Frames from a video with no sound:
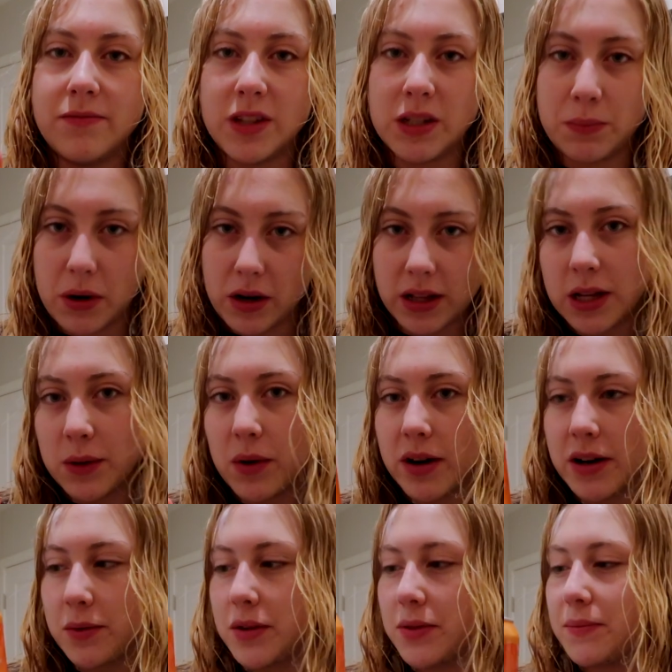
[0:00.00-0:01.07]
sparkling
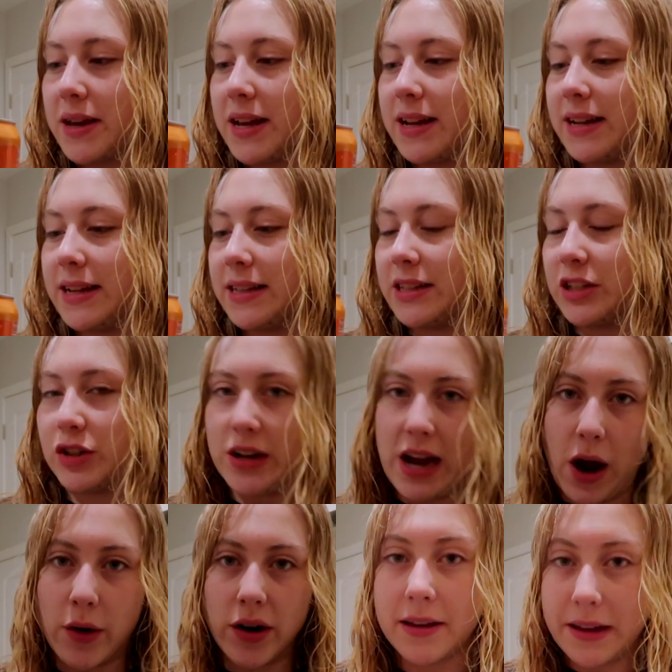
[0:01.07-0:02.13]
water with me in the
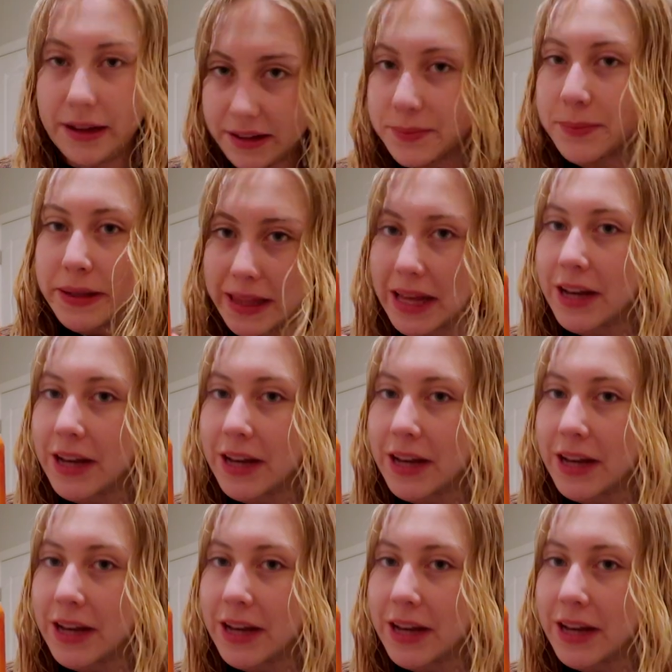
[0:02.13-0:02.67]
shower. It's been